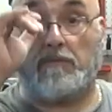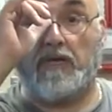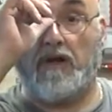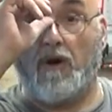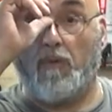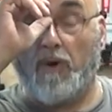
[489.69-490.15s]

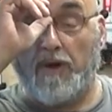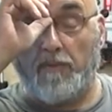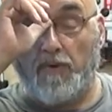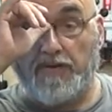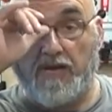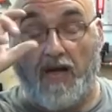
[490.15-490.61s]
you know
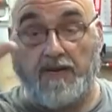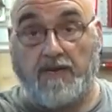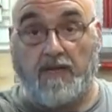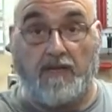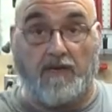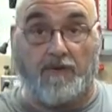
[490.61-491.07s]
when we're done
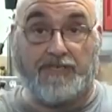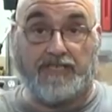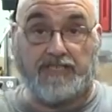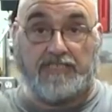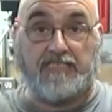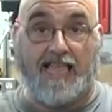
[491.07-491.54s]
we
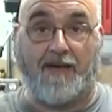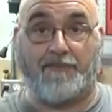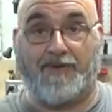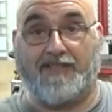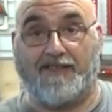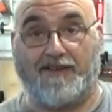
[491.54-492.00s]
just snap
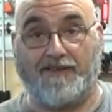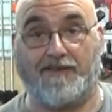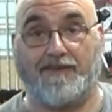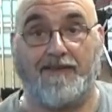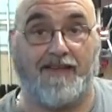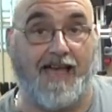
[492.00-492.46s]
in the
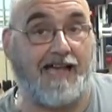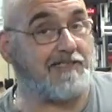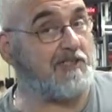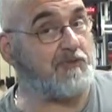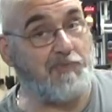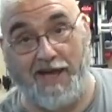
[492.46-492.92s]

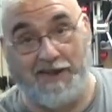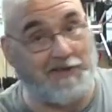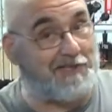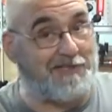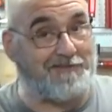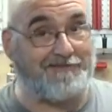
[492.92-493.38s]
access
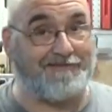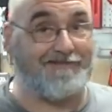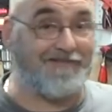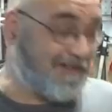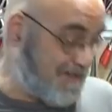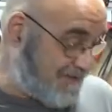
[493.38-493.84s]
panel
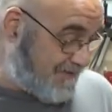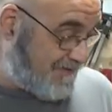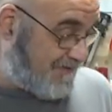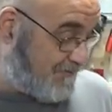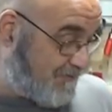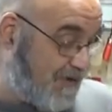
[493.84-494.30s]

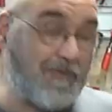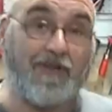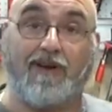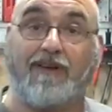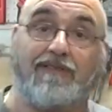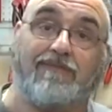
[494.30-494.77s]
and people
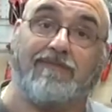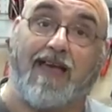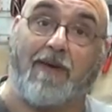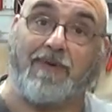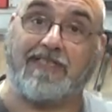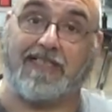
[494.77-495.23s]
are
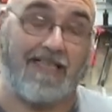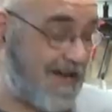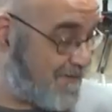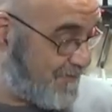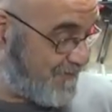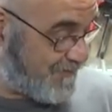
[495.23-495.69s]
happy as a
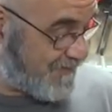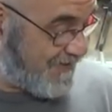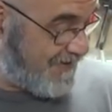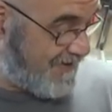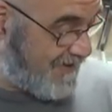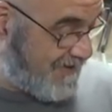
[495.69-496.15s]
clam.
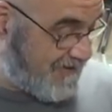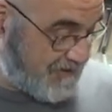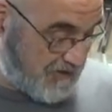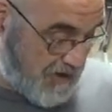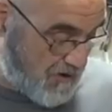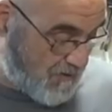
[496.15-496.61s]

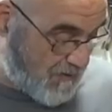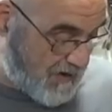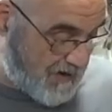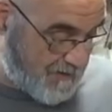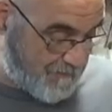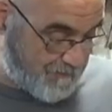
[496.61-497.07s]
So
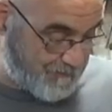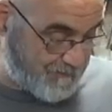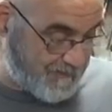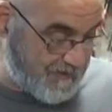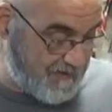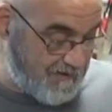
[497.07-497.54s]
um,
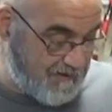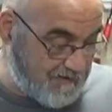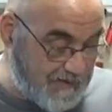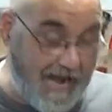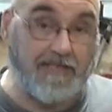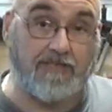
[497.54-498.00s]

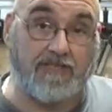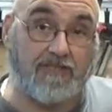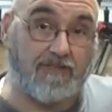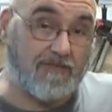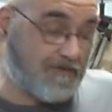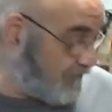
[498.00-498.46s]
that's